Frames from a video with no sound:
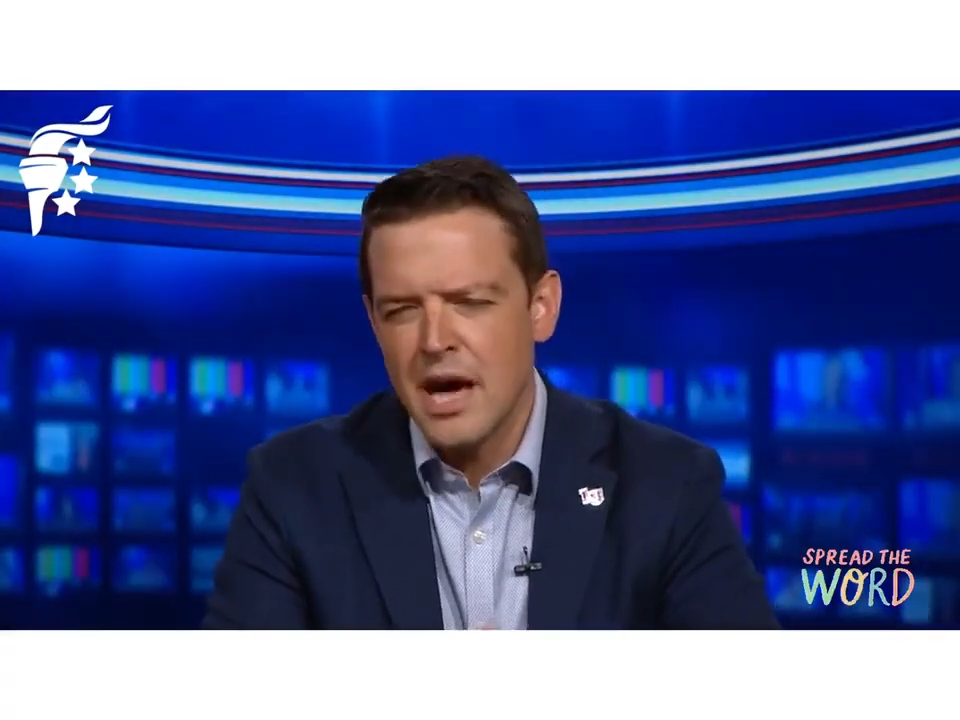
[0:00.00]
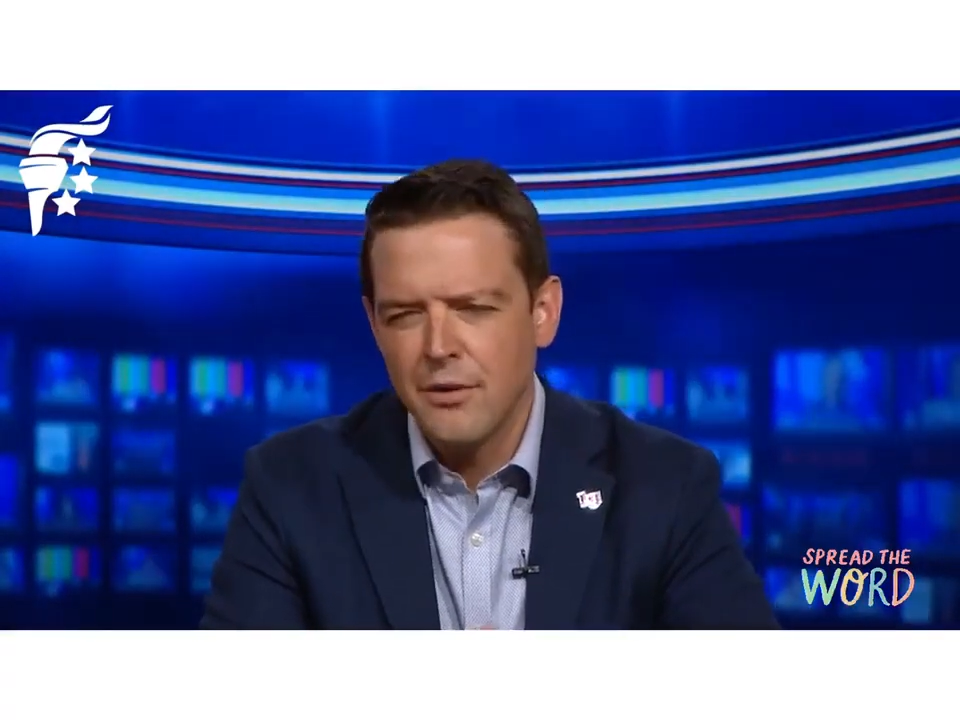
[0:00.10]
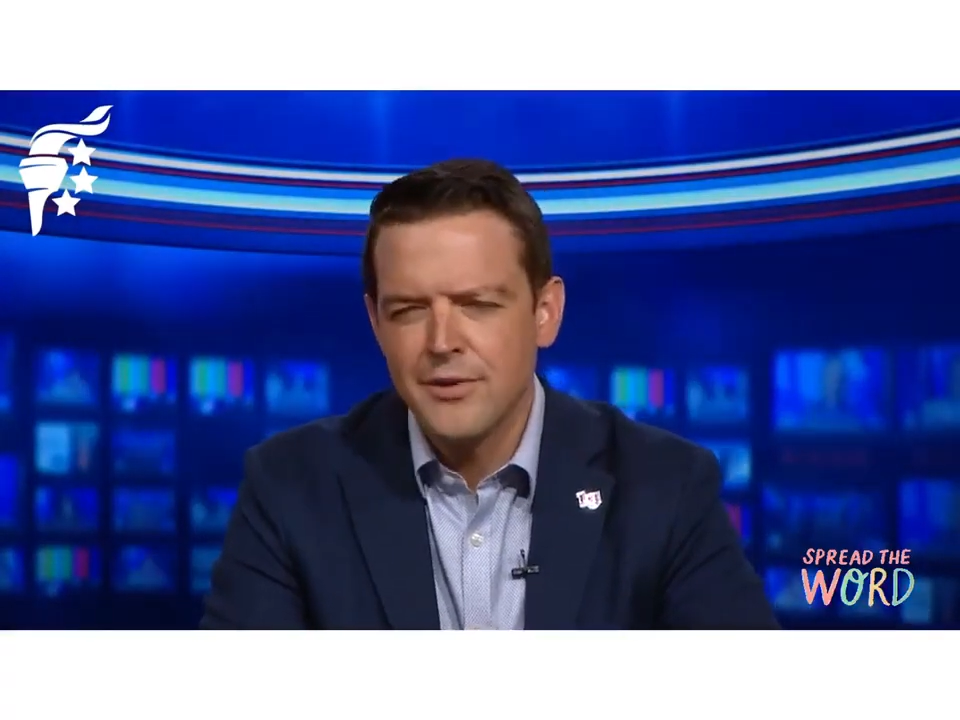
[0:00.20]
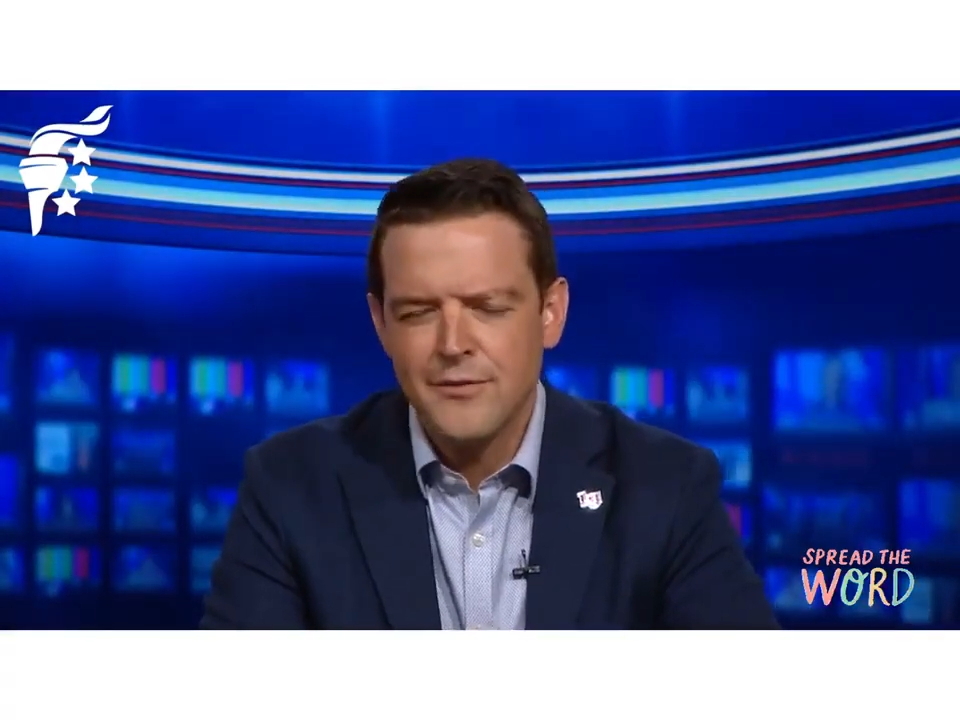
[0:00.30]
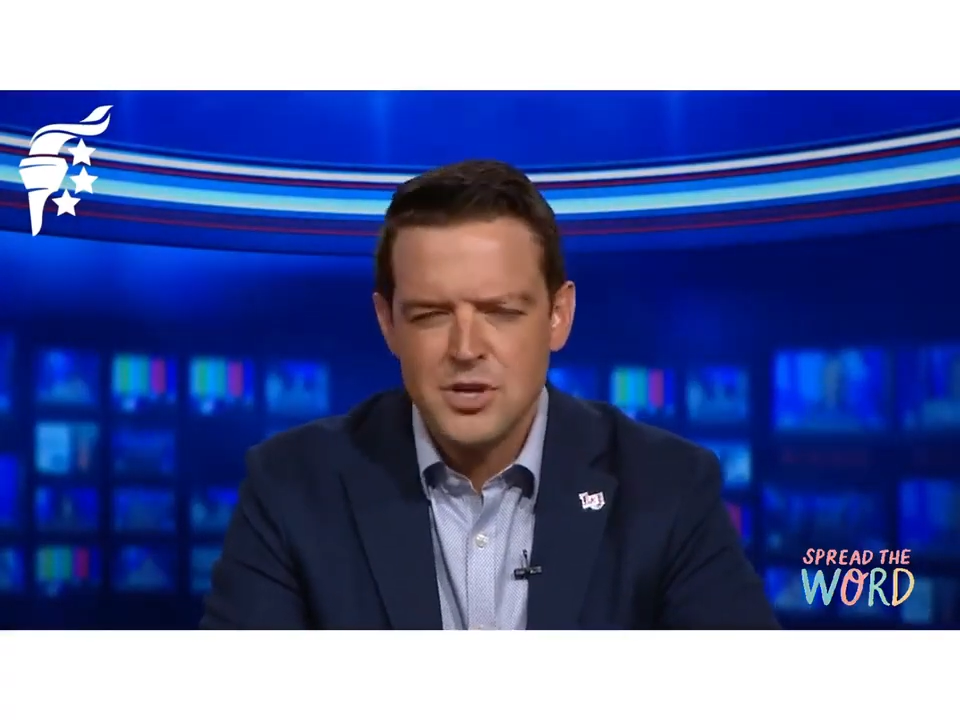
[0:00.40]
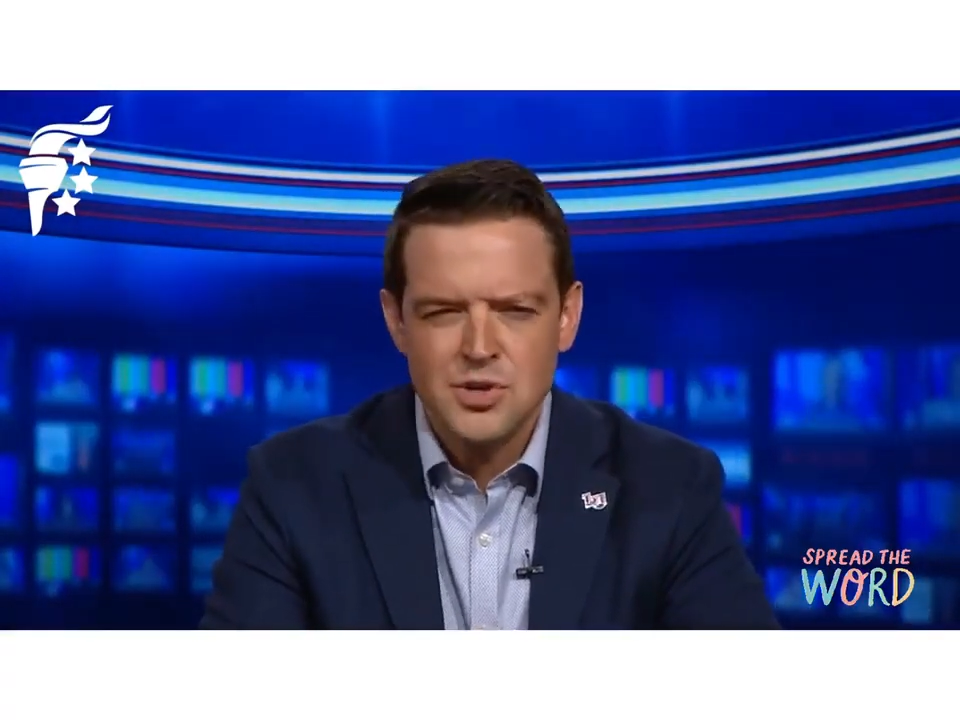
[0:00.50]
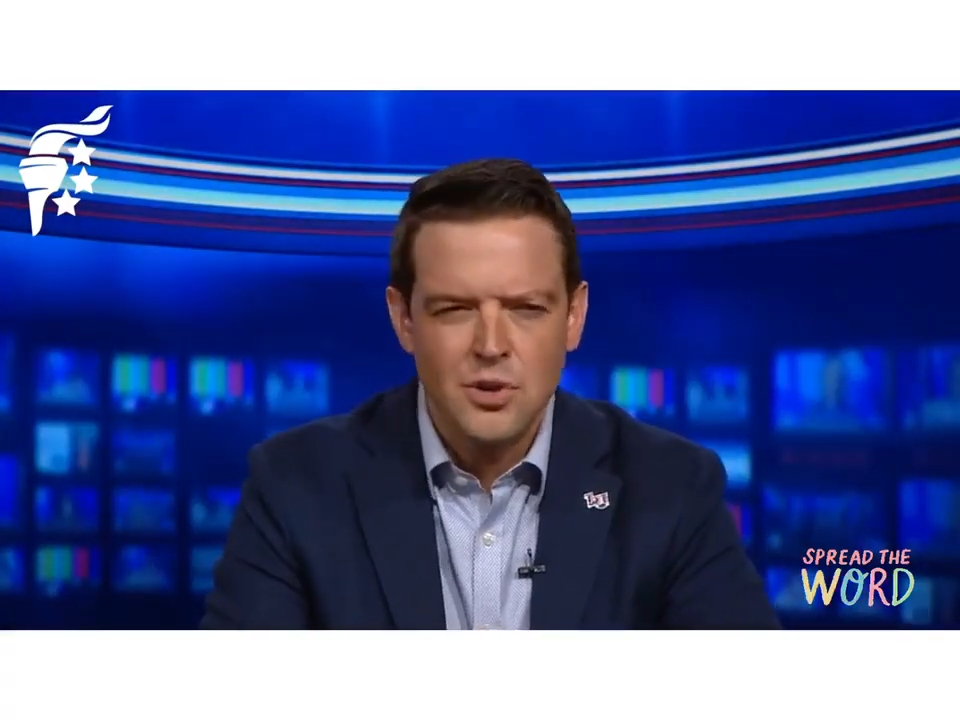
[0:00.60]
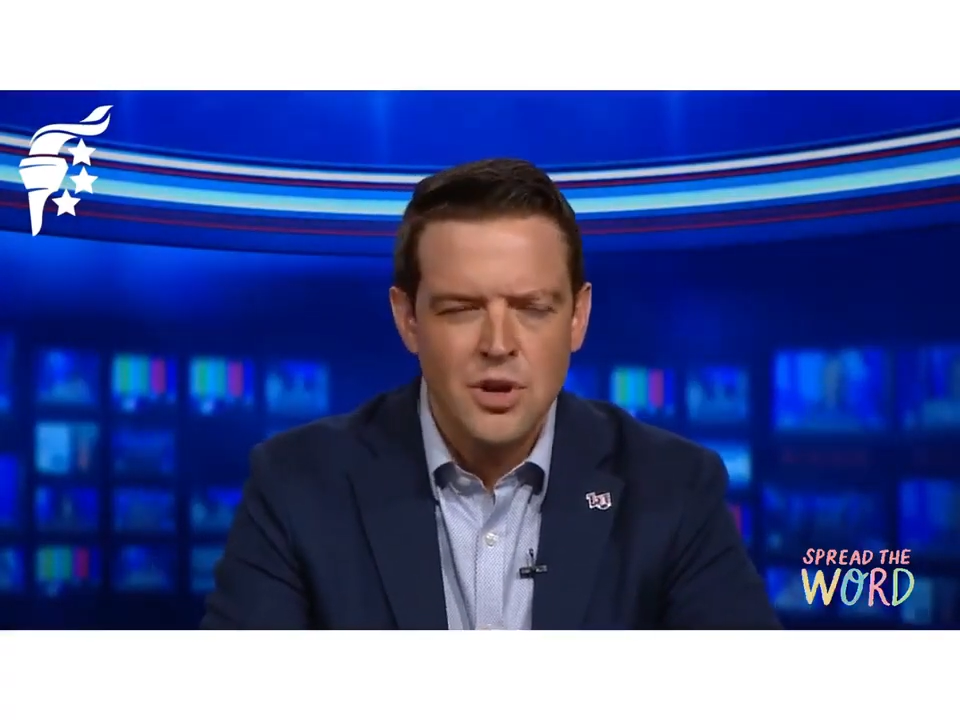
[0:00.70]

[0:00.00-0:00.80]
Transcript: health official